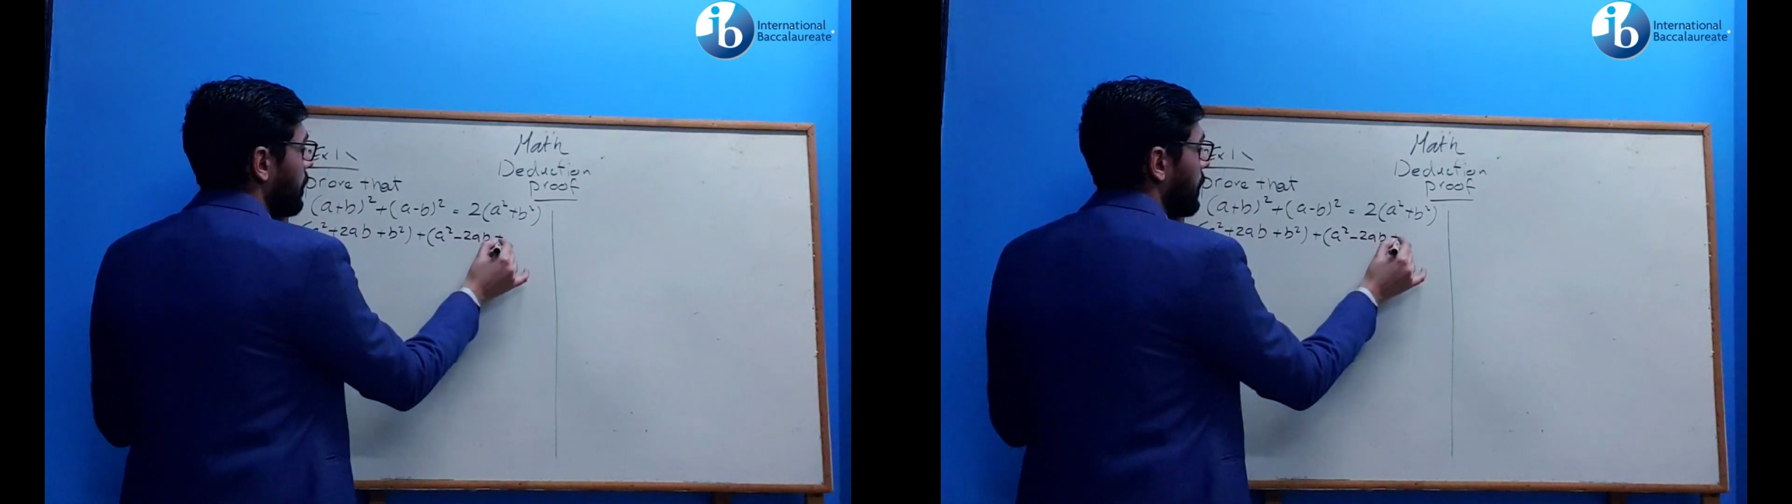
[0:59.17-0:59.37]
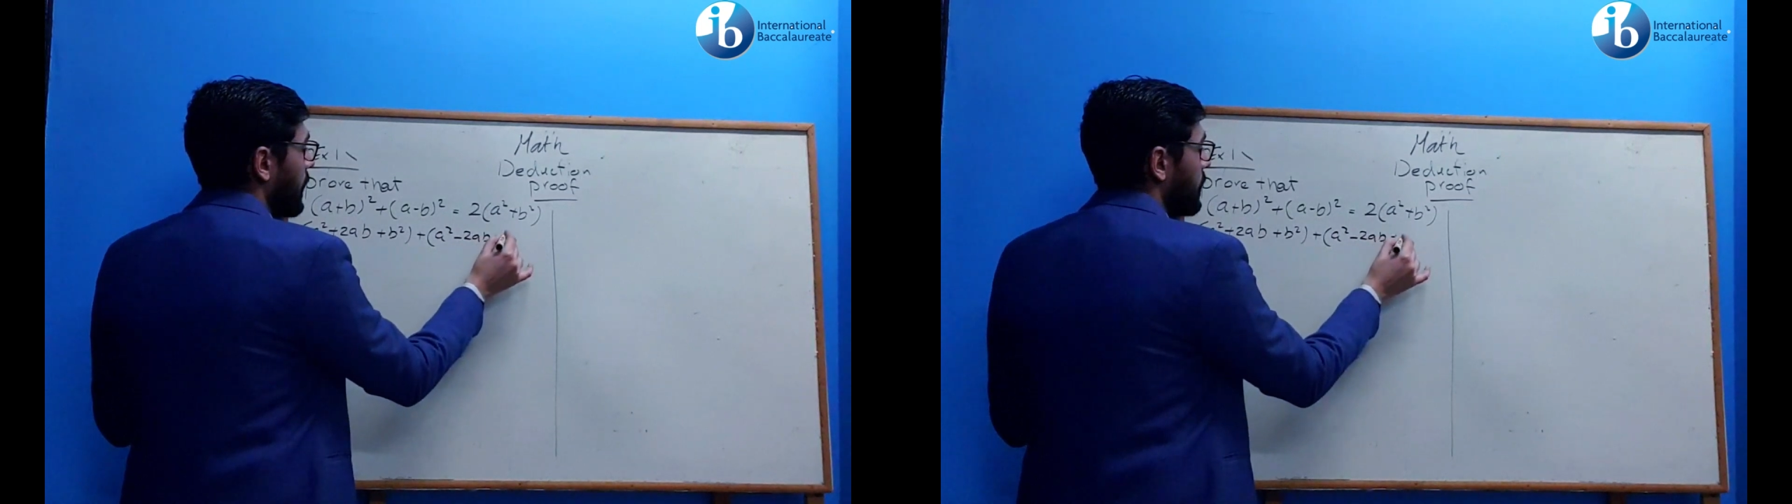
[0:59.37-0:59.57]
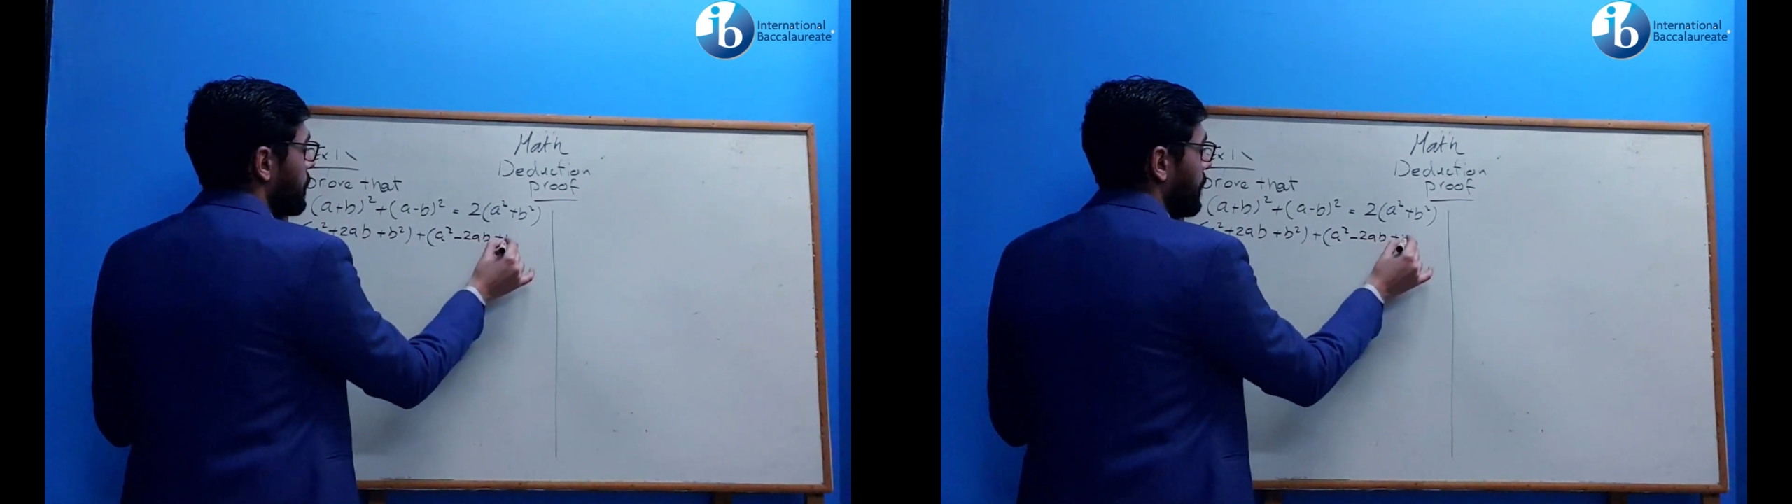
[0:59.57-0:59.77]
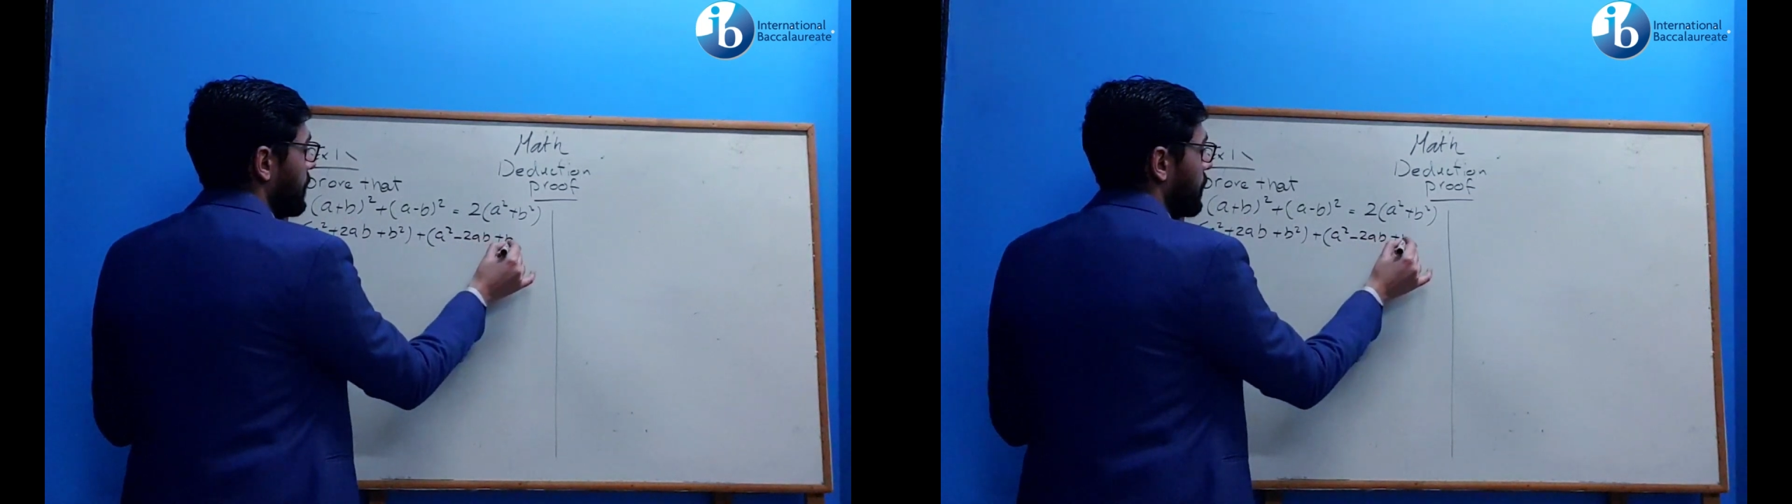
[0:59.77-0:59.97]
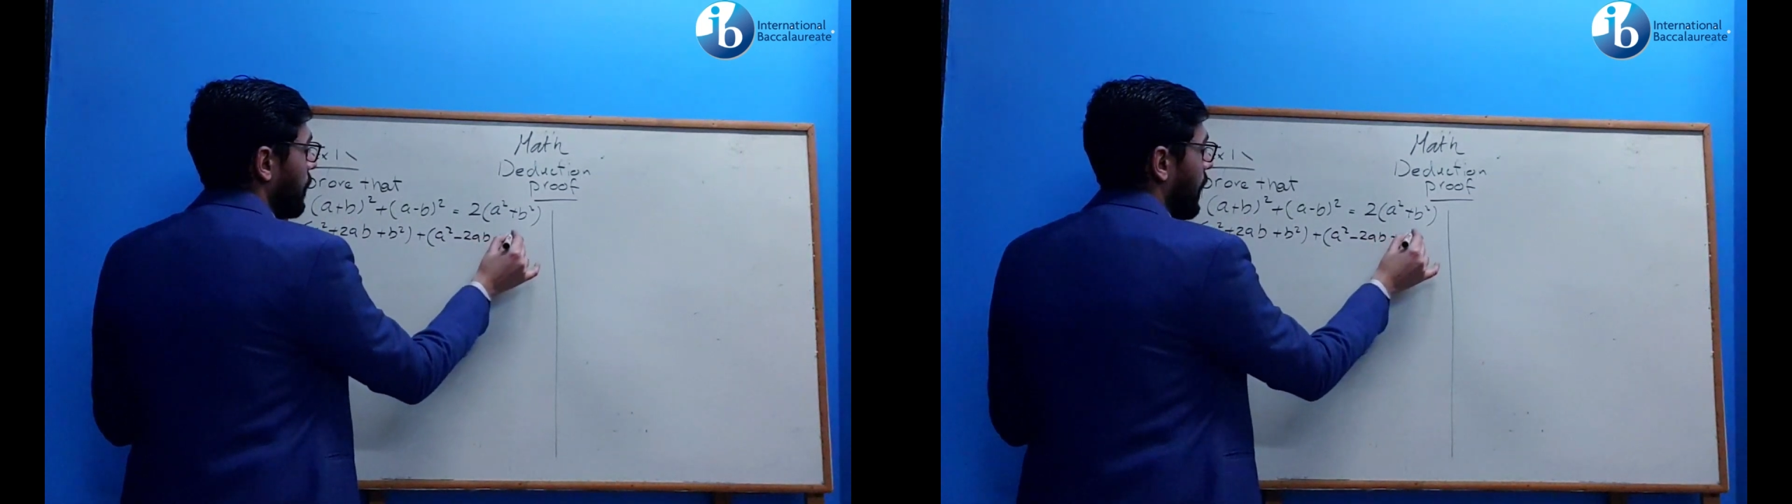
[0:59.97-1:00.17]
plus b
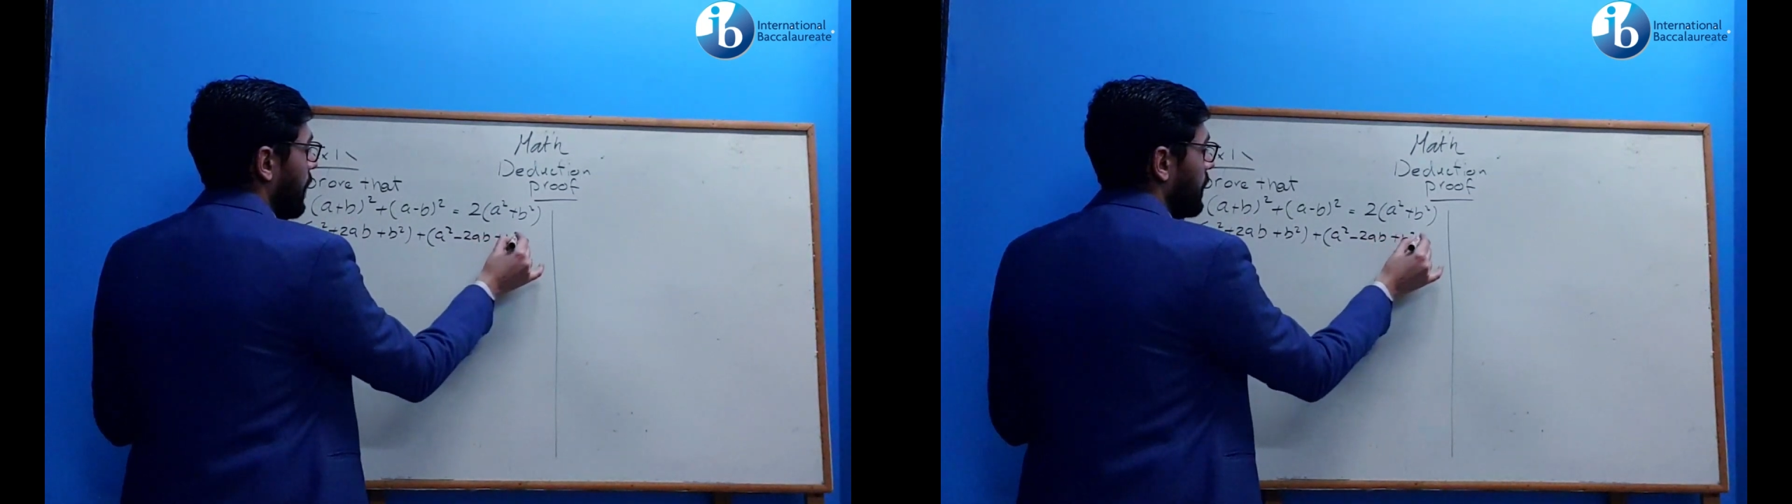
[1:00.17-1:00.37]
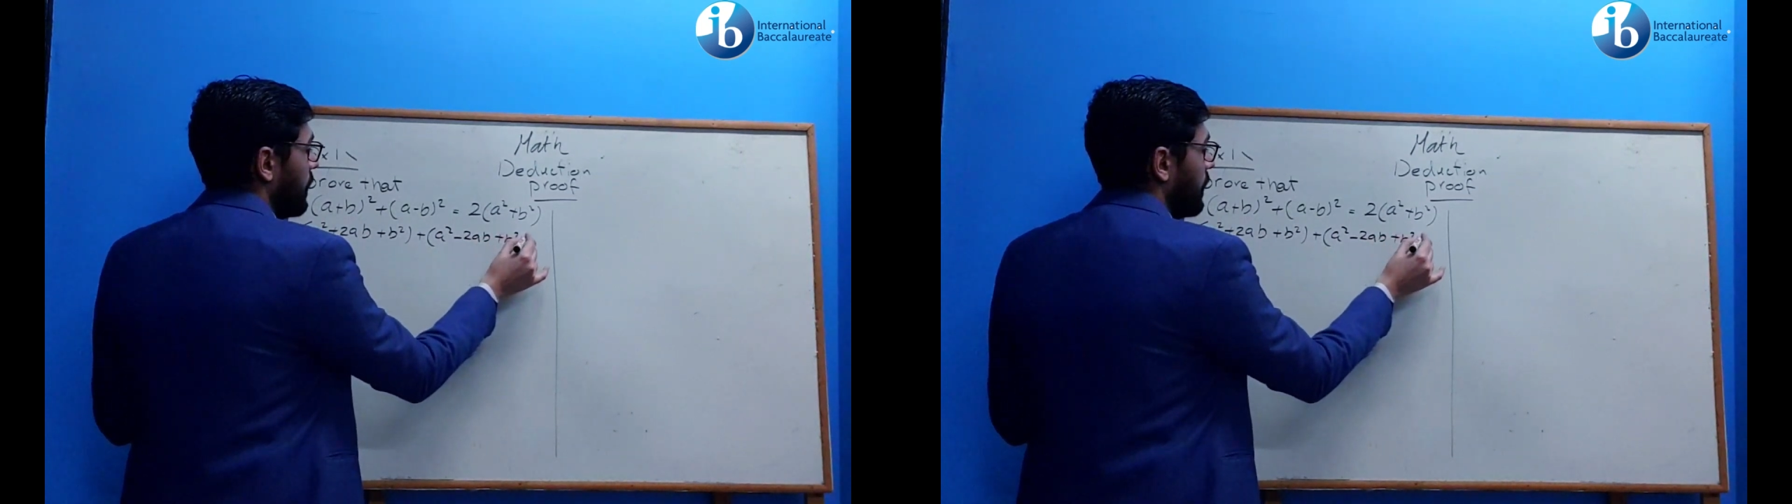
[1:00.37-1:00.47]
squared.